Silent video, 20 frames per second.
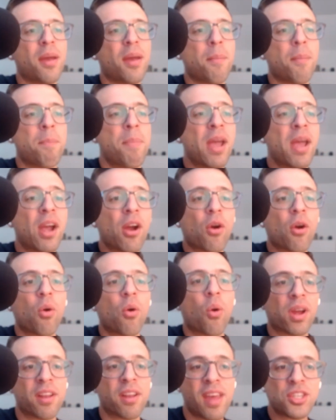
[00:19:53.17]
Bigger
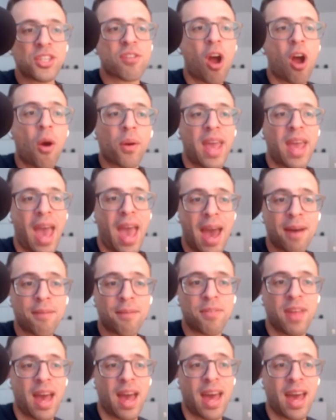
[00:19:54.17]
organizations already have
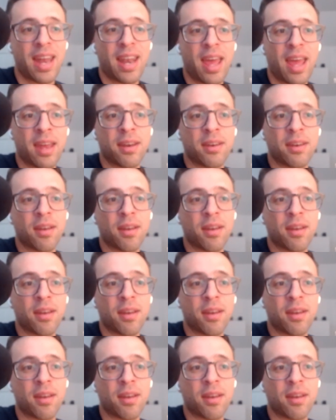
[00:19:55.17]
that and